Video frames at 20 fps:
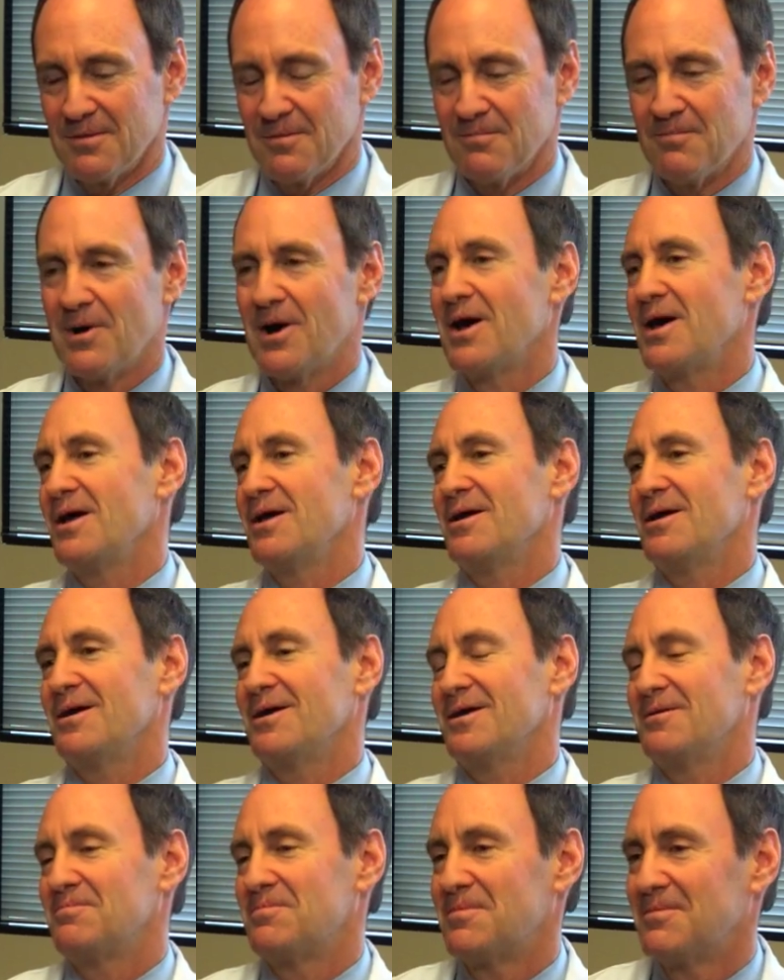My
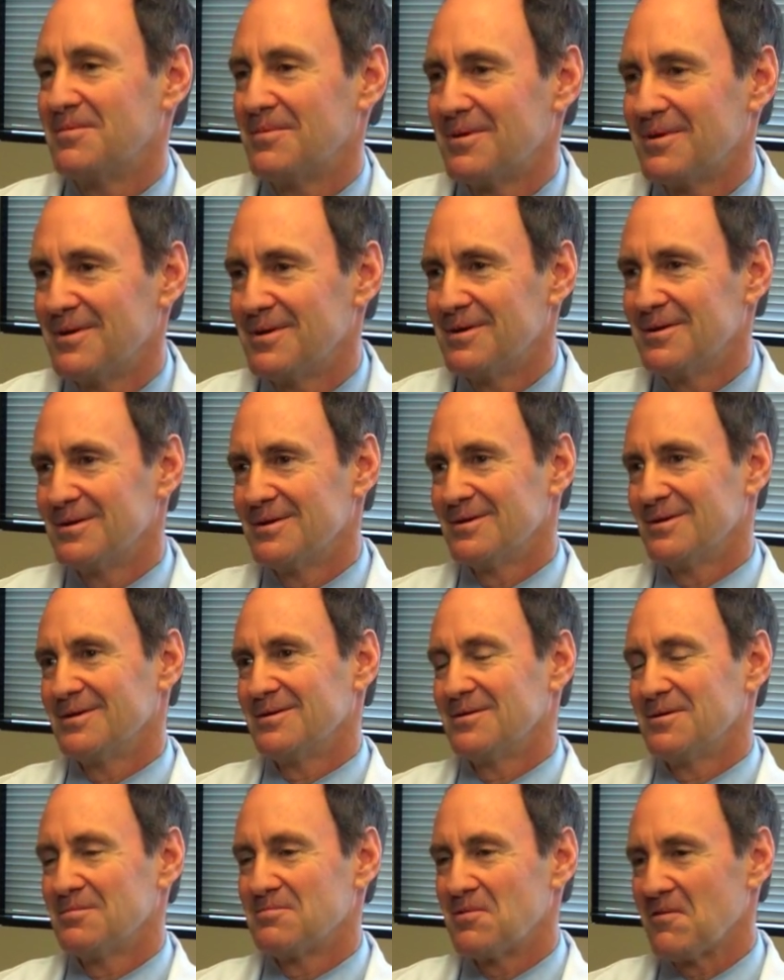uh,
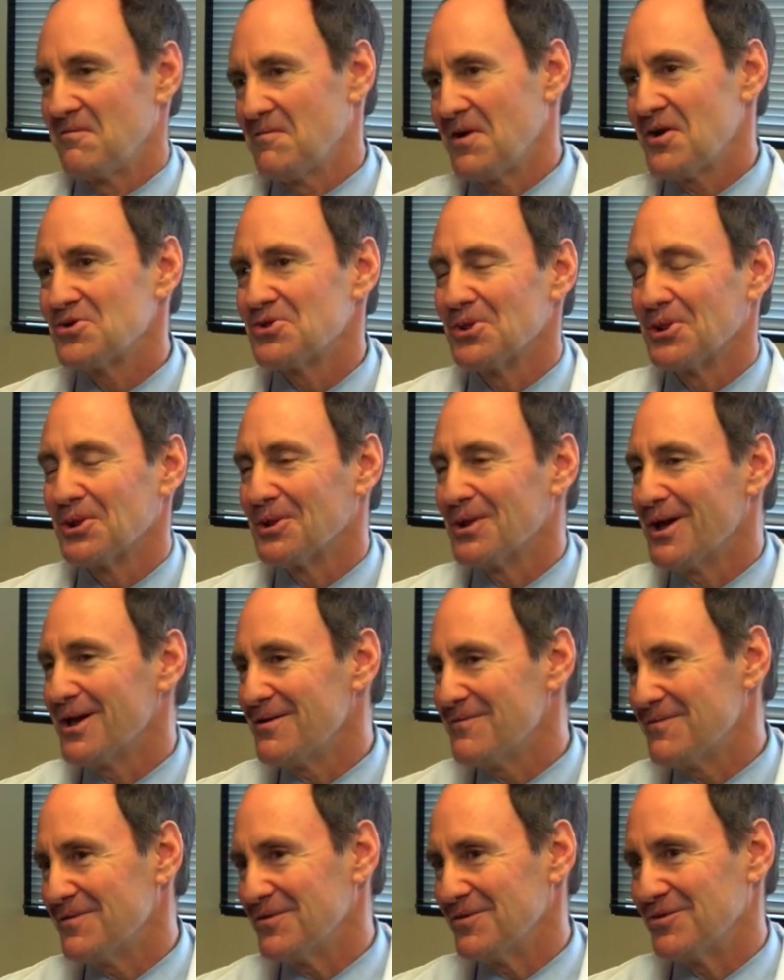professional
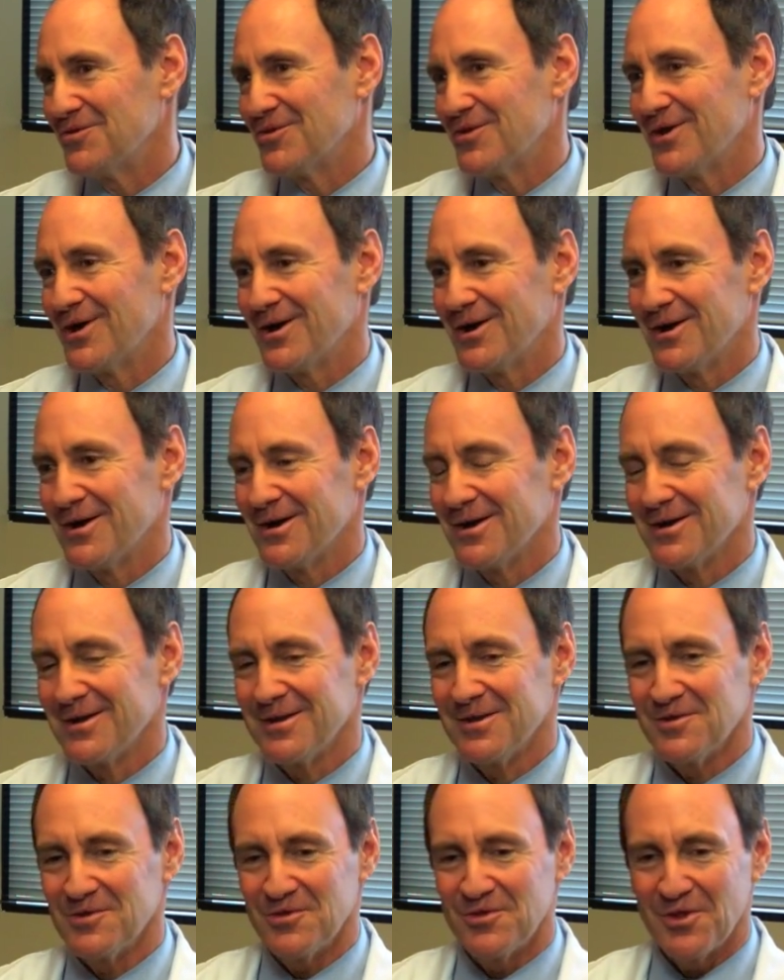life is, uh,
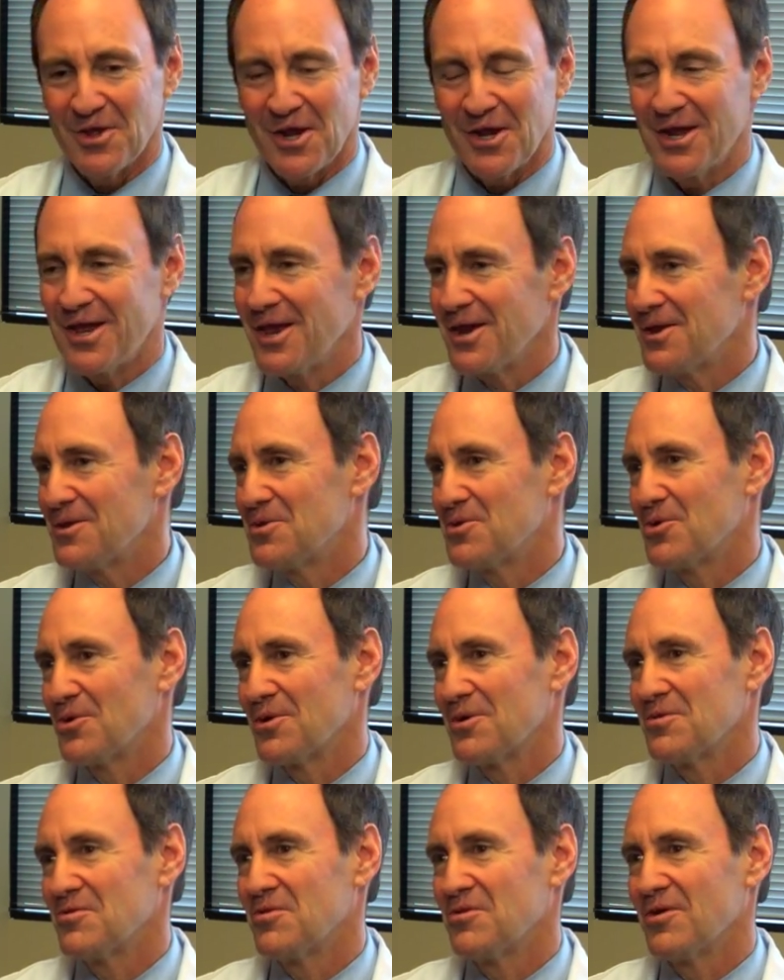is dedicated
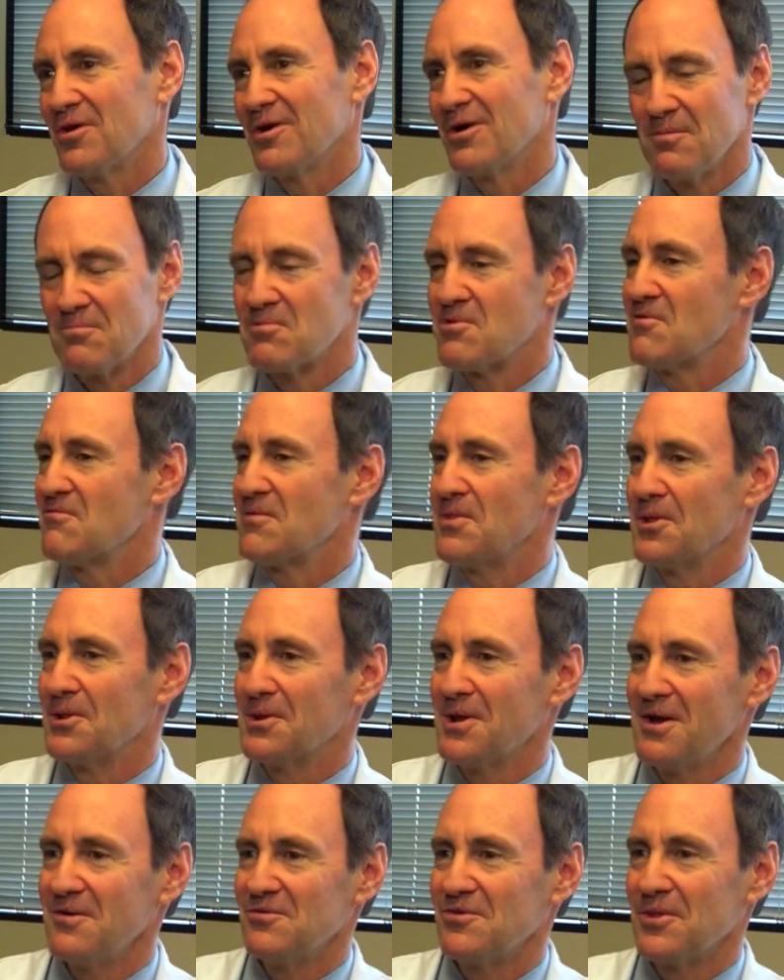towards improving the
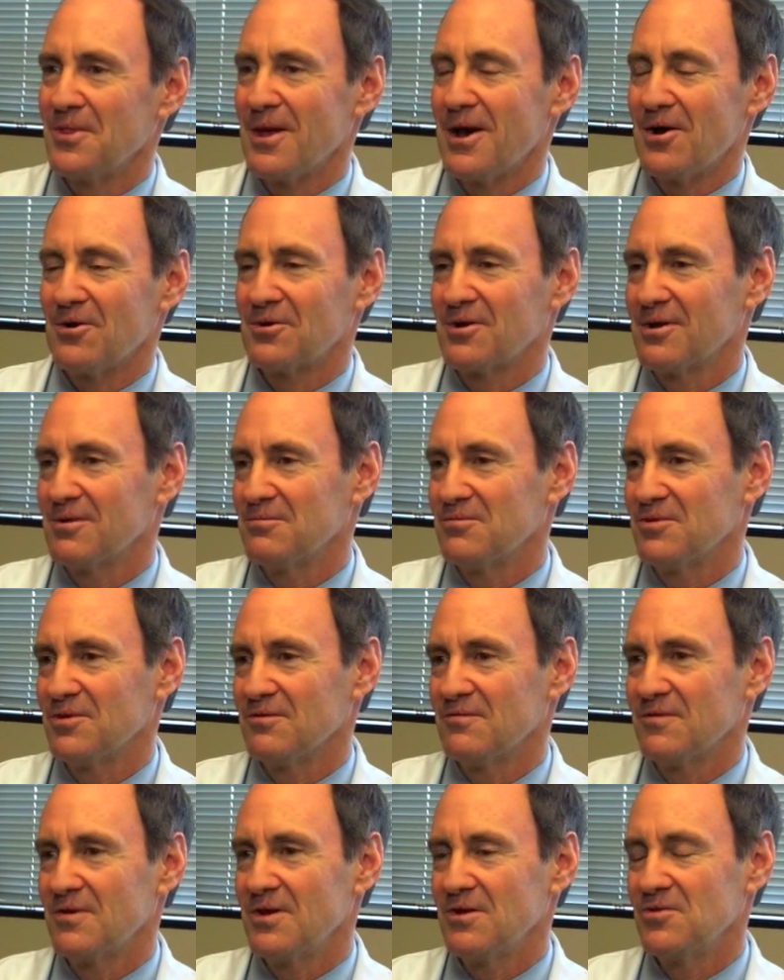lives and the outcomes
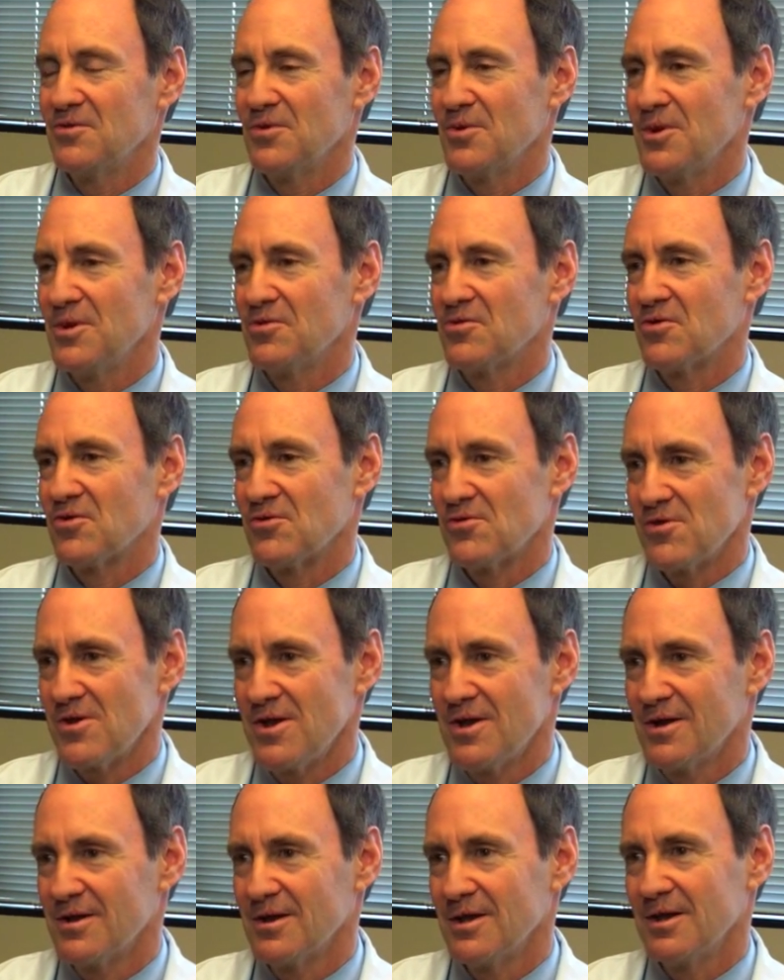of kids who need
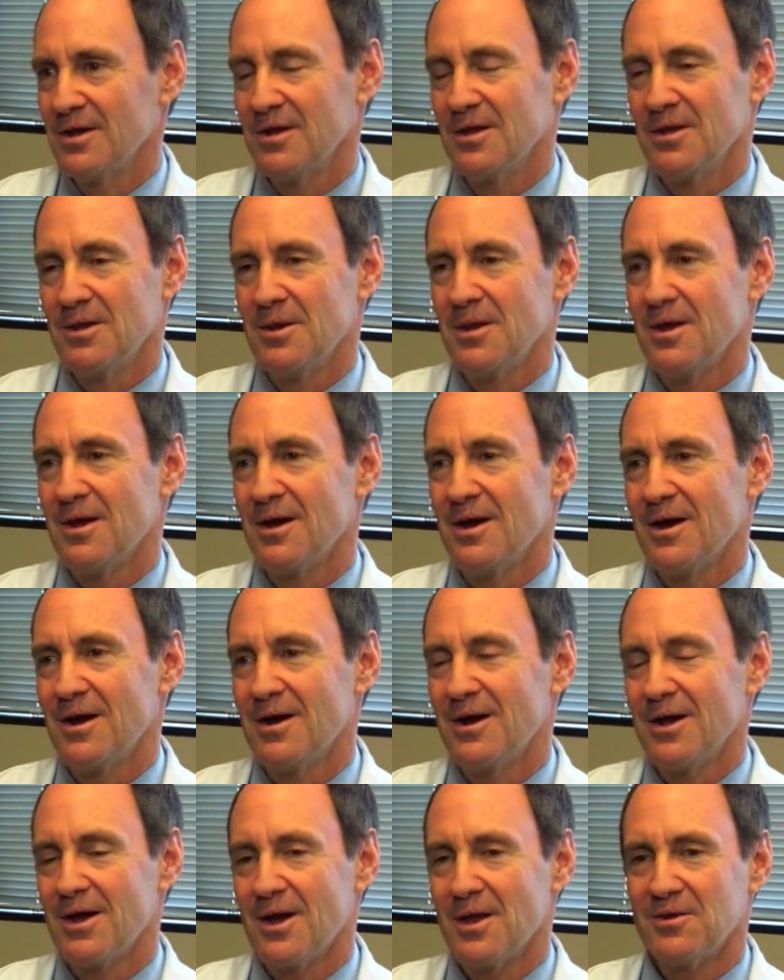surgery. And
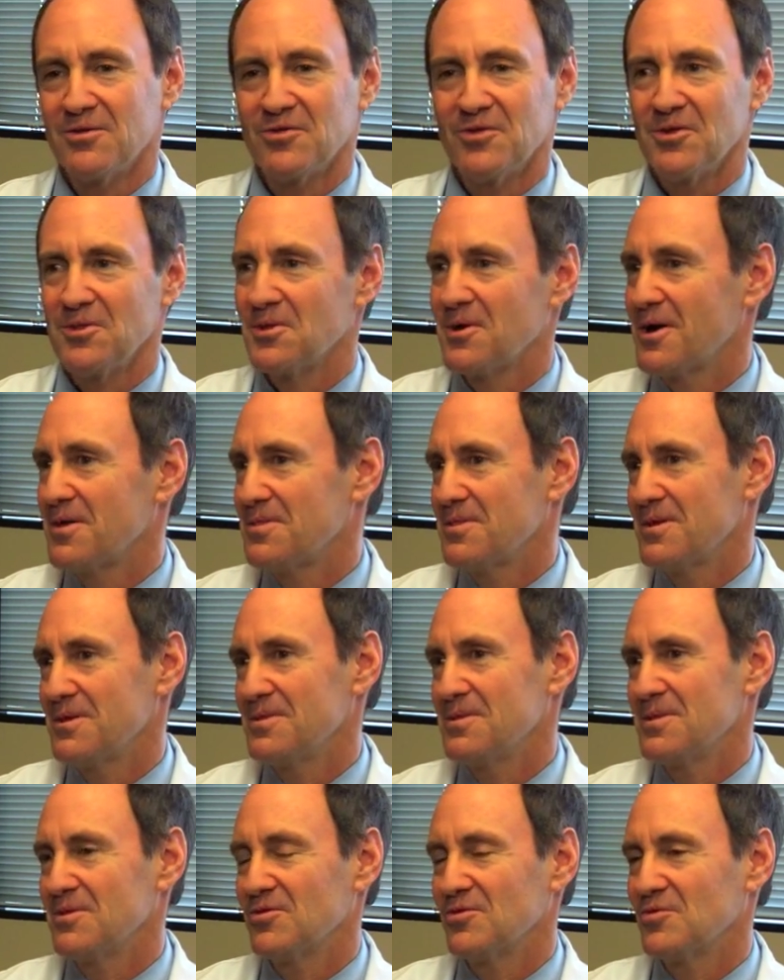uh, I honestly thought
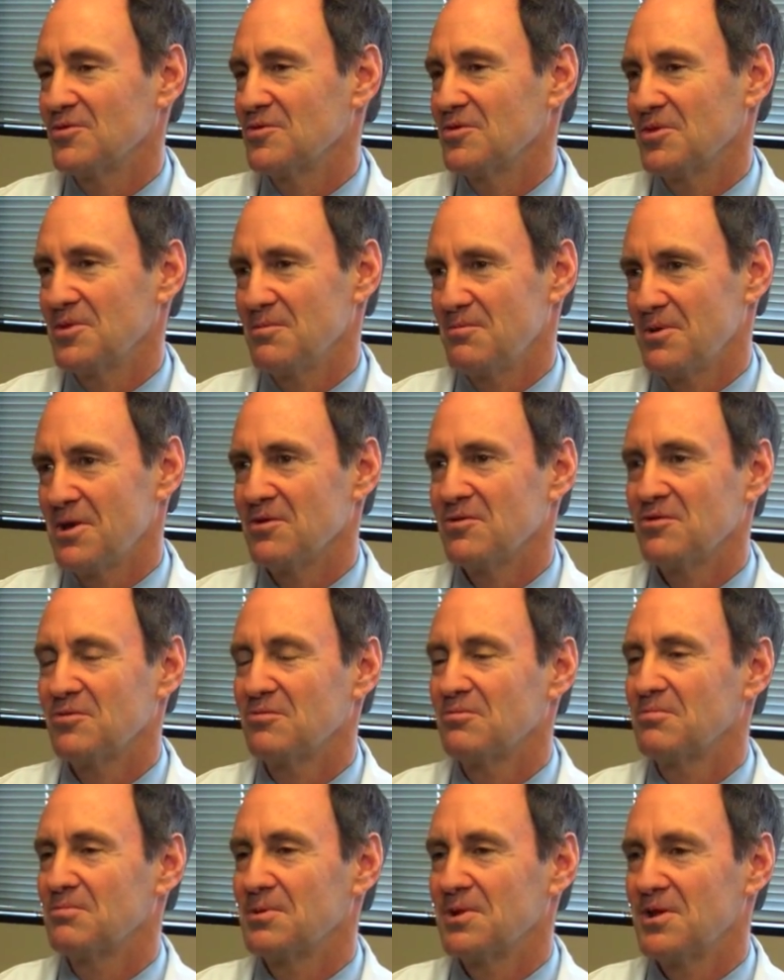that this was the best
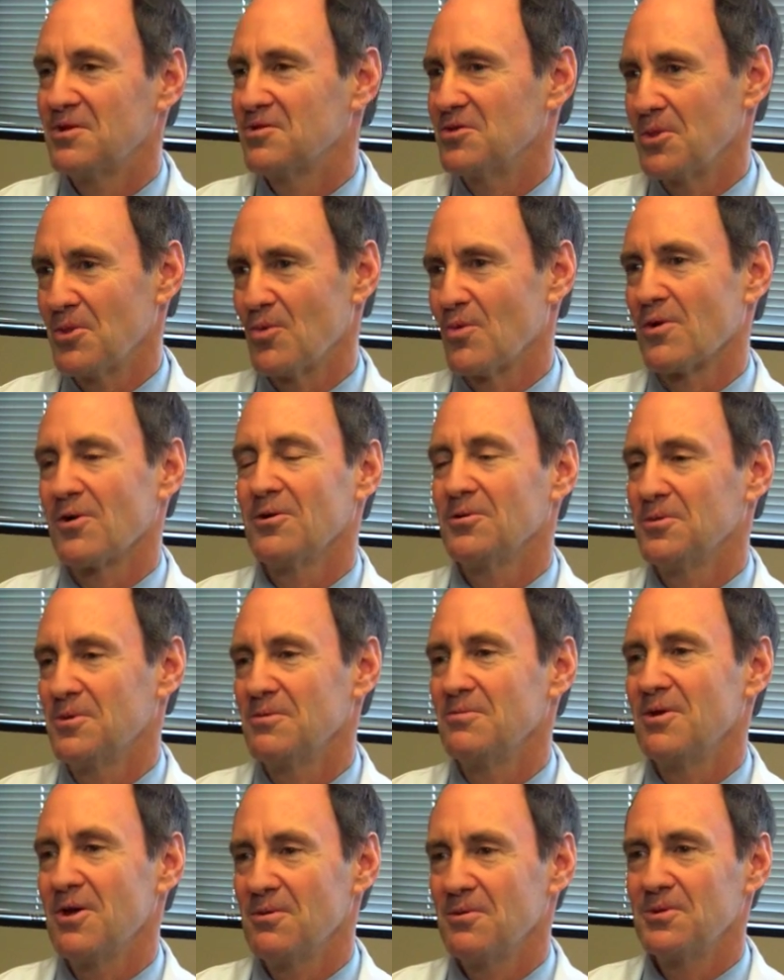place in the world
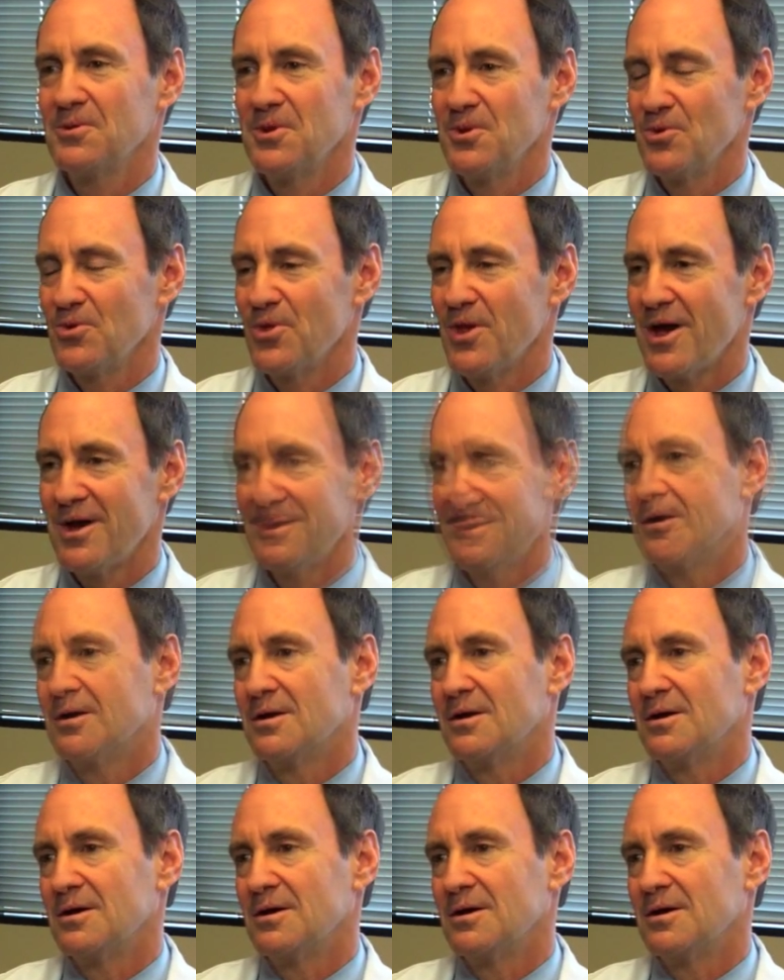to be able to do that.